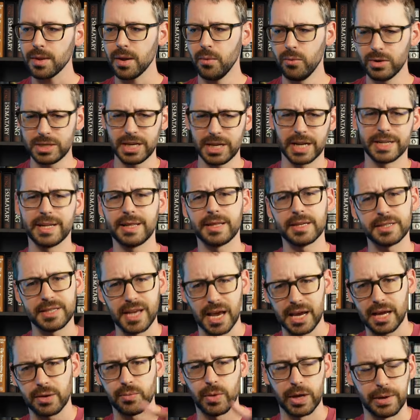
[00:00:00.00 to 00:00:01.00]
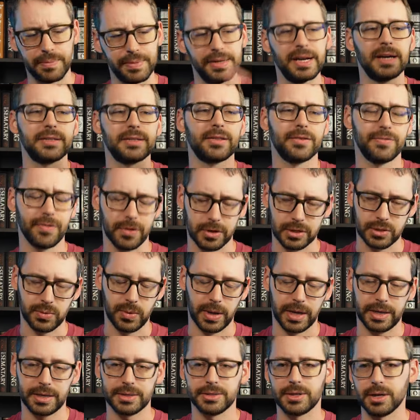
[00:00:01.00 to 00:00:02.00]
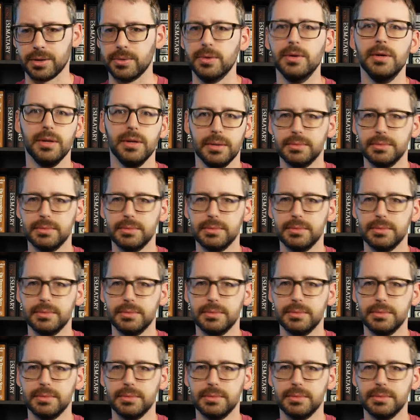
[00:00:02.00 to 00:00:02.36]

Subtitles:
Which I did the second week, but not the first week. So,